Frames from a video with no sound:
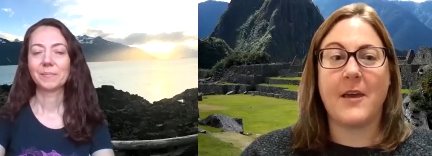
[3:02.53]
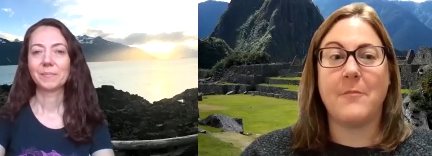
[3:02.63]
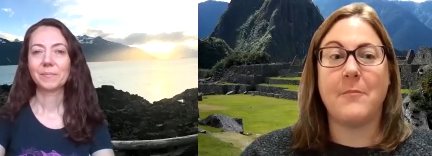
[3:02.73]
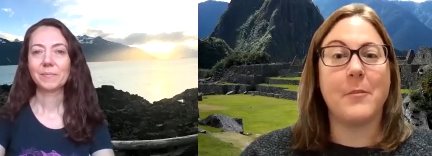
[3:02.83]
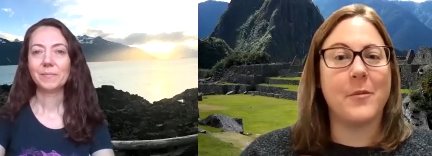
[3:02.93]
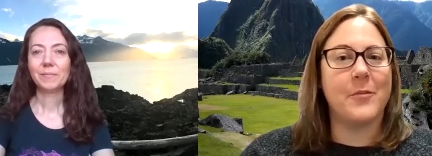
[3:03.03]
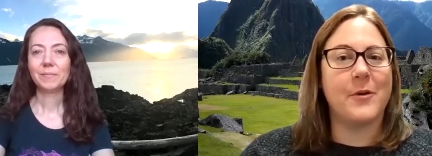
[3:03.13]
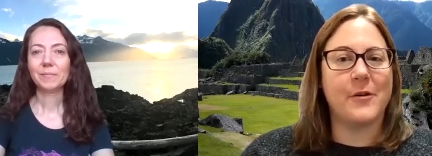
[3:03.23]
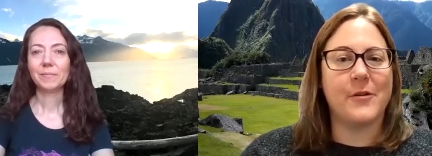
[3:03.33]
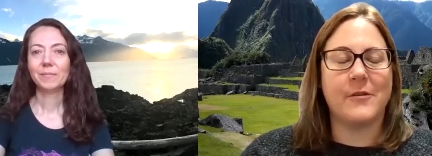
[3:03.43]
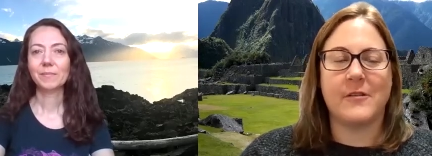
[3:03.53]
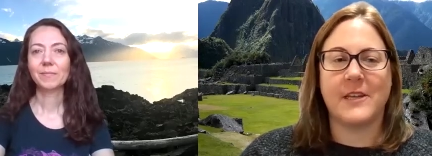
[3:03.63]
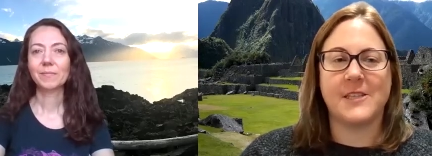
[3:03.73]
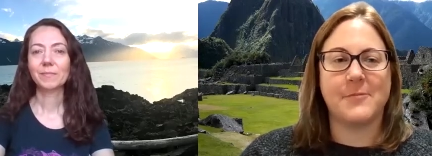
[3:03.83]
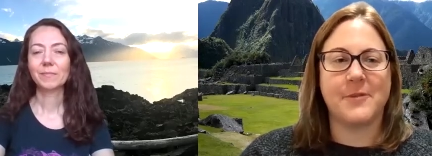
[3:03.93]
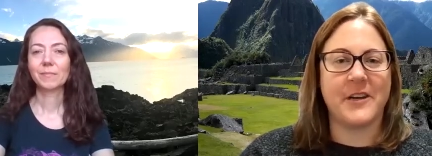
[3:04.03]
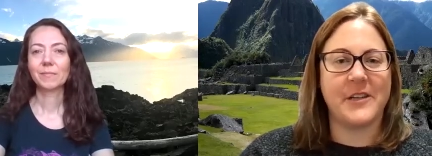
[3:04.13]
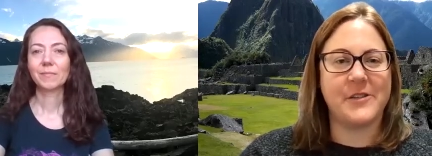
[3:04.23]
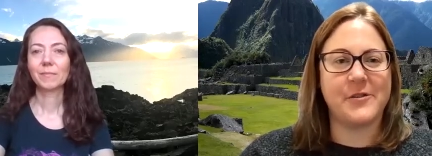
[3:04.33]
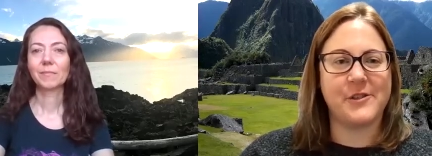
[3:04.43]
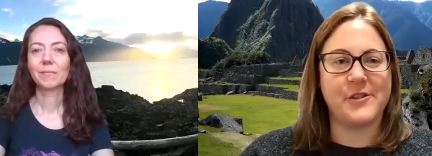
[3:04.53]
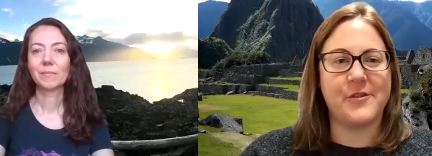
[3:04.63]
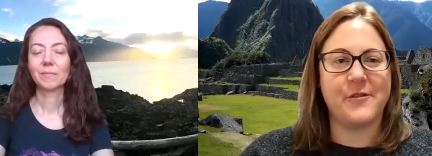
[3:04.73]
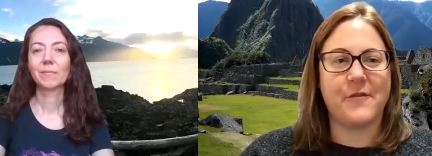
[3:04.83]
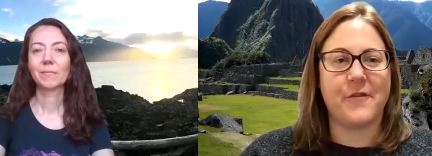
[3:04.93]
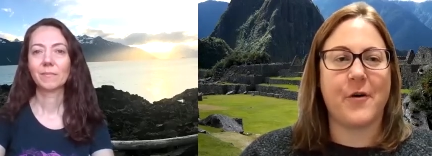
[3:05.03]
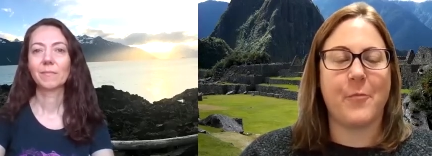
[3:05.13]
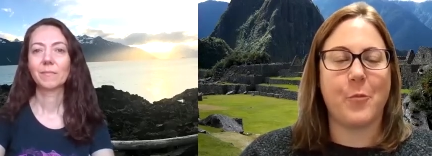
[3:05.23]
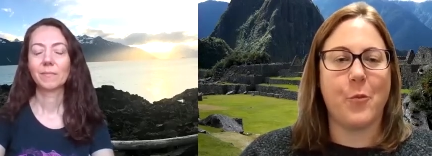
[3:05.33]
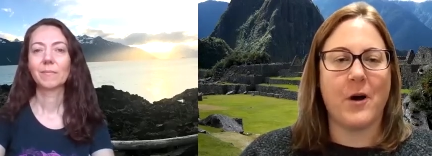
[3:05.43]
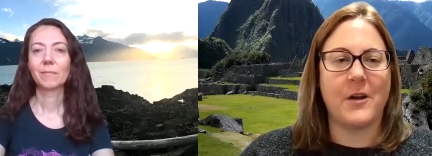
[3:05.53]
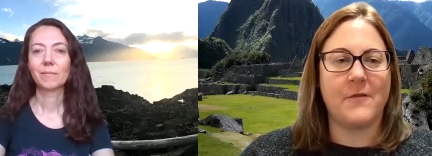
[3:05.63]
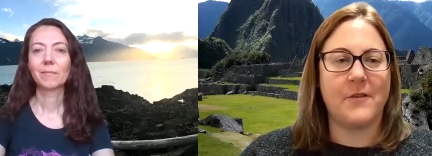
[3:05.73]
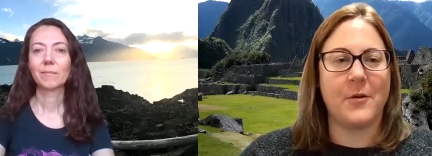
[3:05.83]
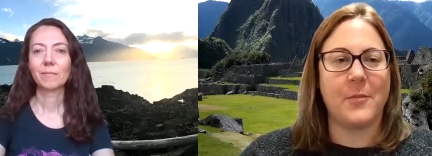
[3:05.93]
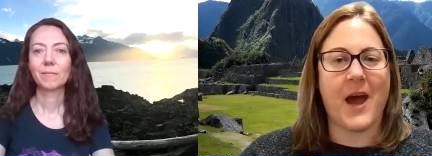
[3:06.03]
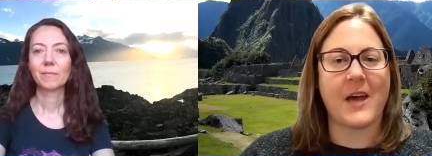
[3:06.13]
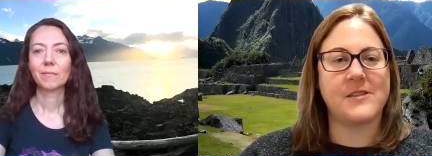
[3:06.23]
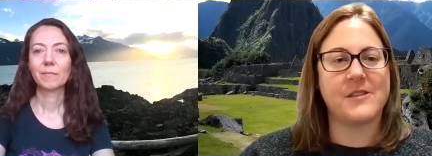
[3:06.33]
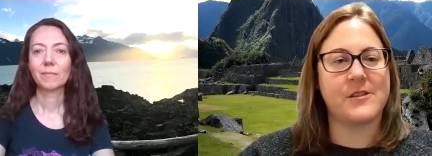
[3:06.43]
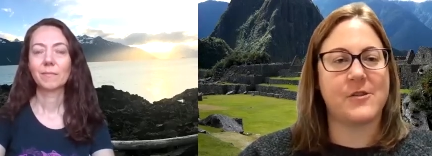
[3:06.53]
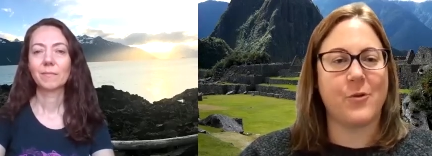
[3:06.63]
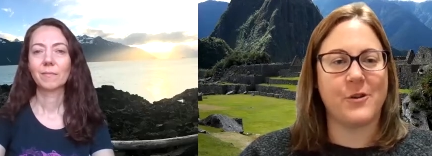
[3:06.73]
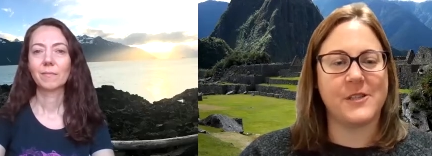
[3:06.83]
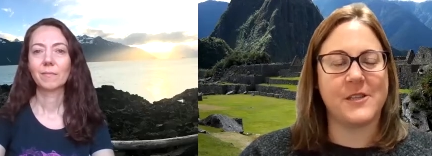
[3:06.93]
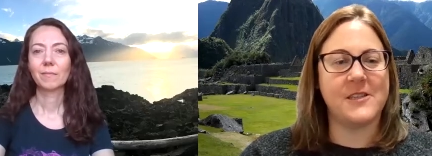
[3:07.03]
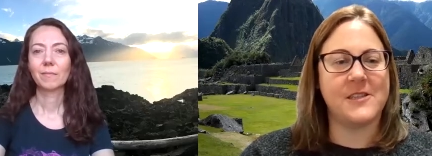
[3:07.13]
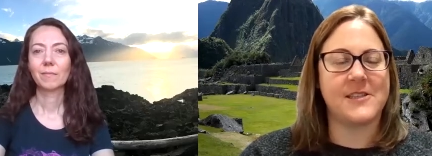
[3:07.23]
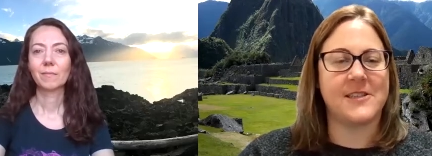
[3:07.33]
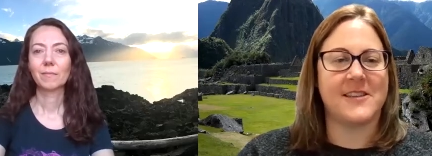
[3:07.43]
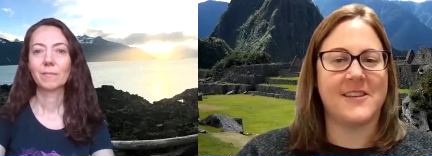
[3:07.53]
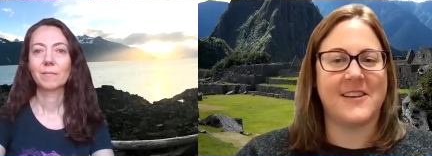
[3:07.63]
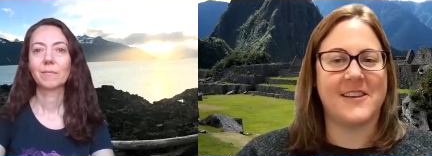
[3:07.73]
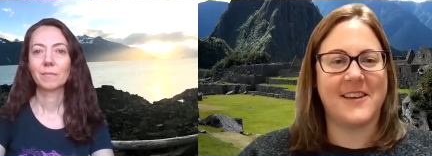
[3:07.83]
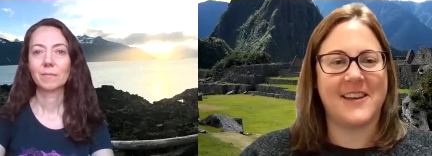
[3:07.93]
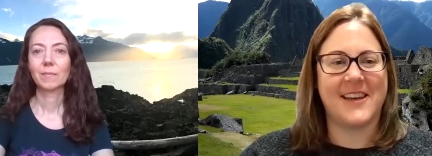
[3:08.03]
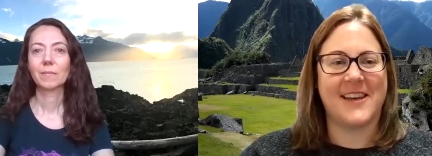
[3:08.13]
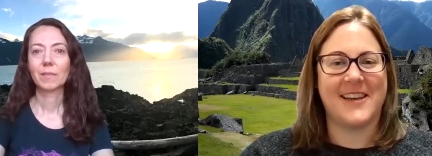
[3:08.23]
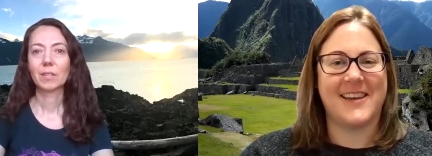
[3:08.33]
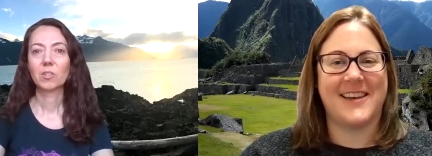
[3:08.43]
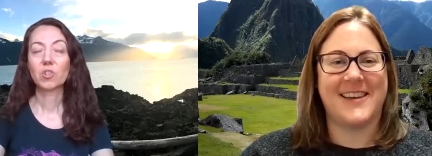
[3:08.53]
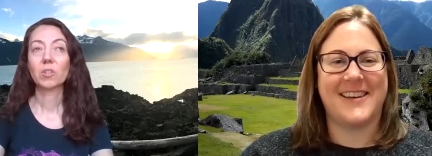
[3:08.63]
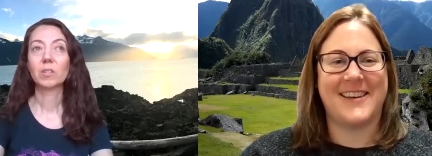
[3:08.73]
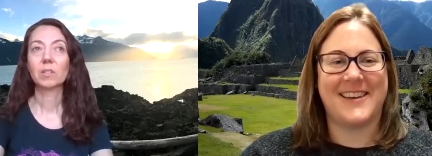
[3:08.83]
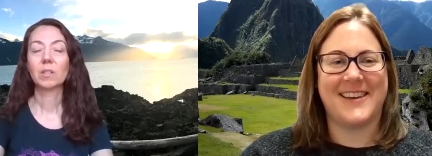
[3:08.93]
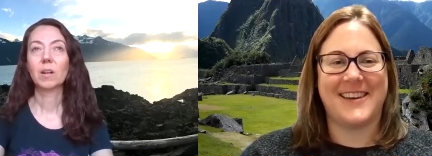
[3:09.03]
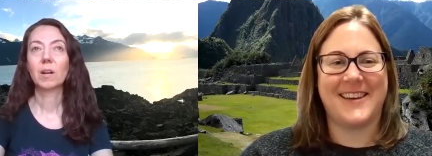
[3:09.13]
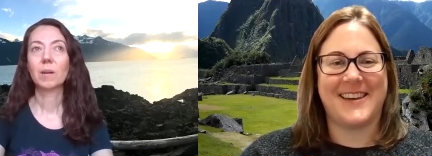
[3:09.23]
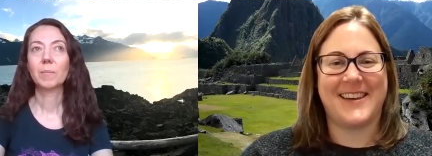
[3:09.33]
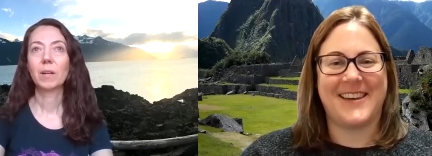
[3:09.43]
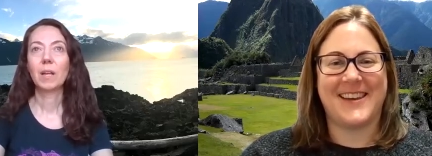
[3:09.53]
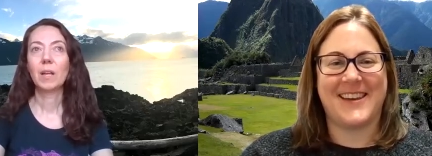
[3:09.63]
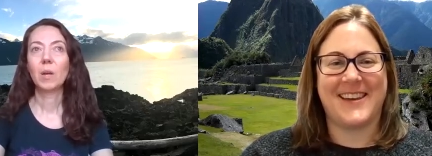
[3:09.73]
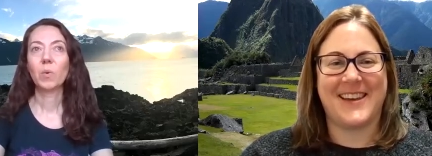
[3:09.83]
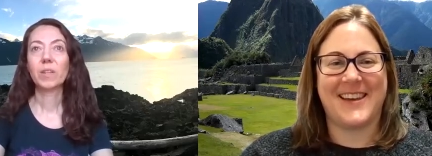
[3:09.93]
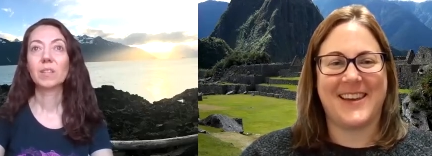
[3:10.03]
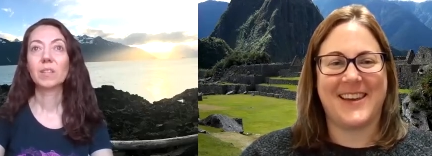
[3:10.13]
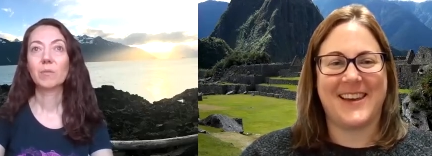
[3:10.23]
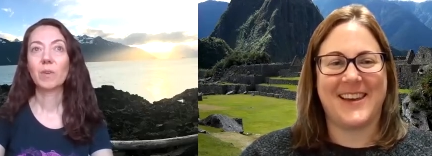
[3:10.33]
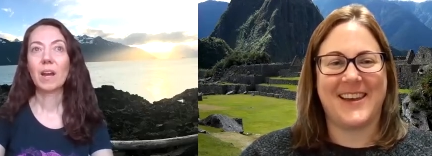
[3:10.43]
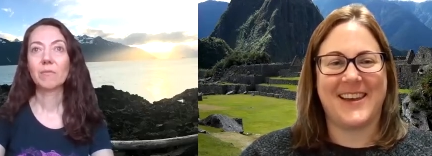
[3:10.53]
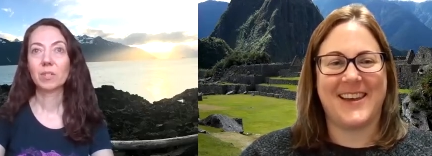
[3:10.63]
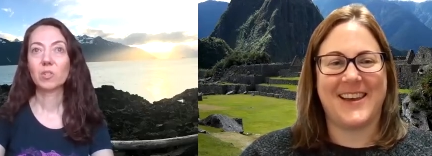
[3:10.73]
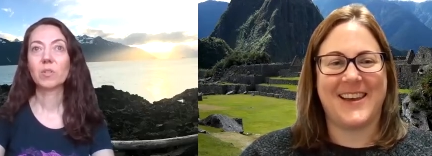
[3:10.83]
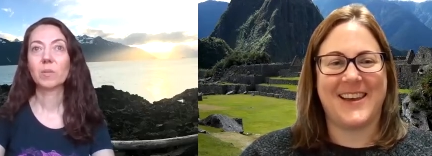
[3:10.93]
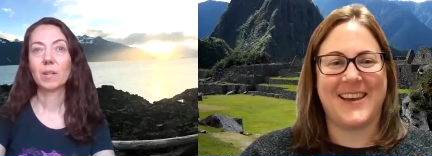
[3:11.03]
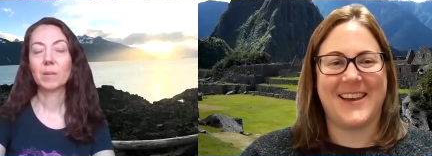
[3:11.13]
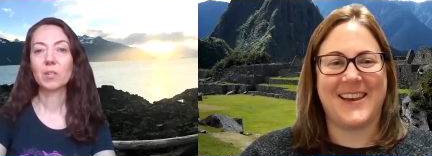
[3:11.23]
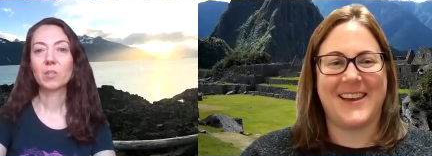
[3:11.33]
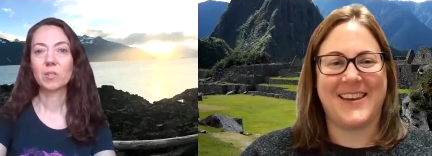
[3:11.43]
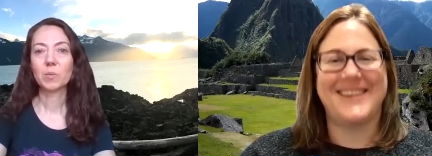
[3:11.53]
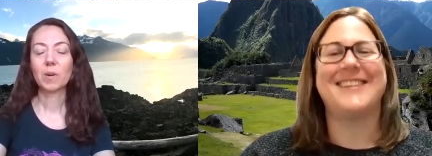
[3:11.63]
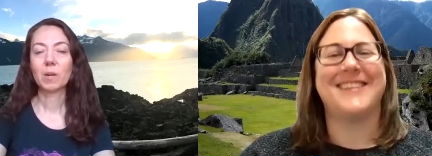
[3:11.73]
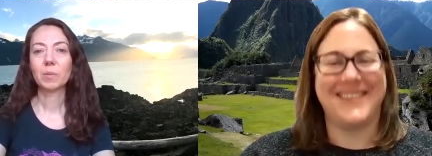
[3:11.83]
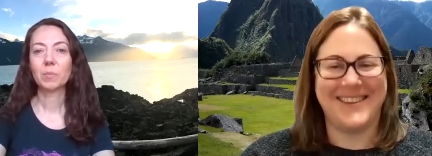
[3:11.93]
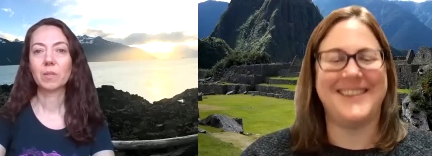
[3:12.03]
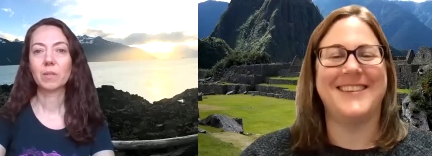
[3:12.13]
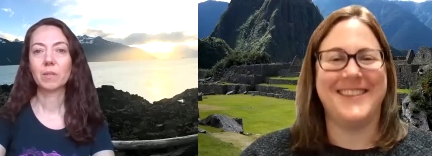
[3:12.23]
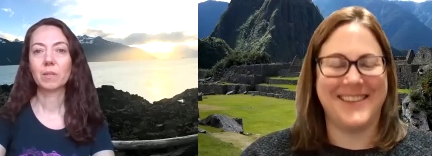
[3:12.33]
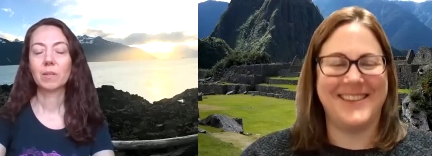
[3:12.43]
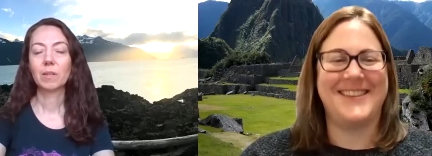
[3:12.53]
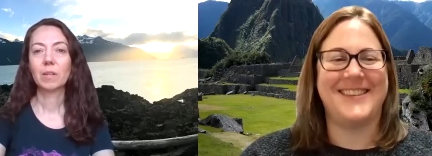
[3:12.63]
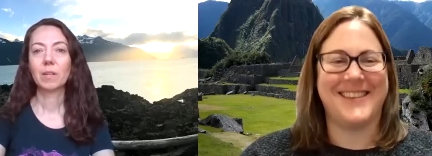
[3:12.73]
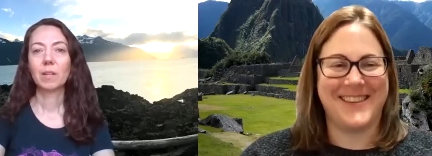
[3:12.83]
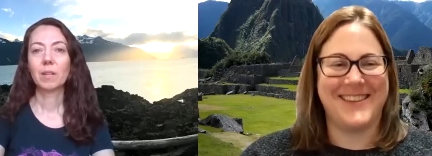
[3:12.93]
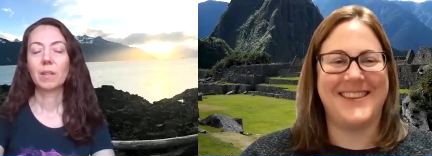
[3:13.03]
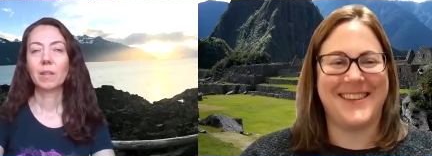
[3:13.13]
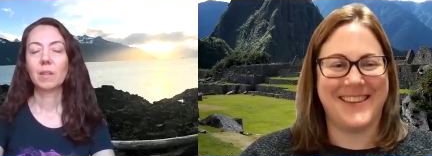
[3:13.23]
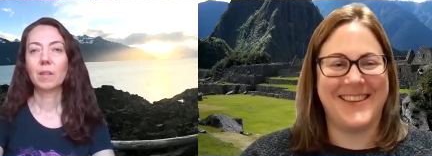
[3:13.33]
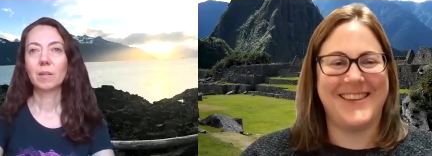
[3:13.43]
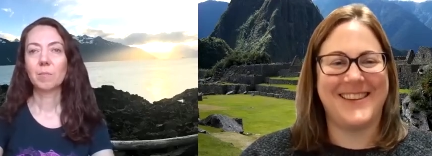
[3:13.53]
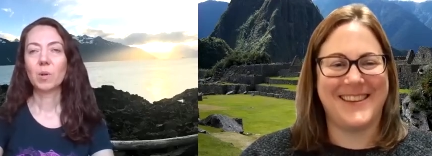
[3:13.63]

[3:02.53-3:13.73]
Speaker 1: a memorable experience or two from one of your past courses?
Speaker 2: Sure. Um, well, I think that rafting trip that I mentioned is probably one of the, the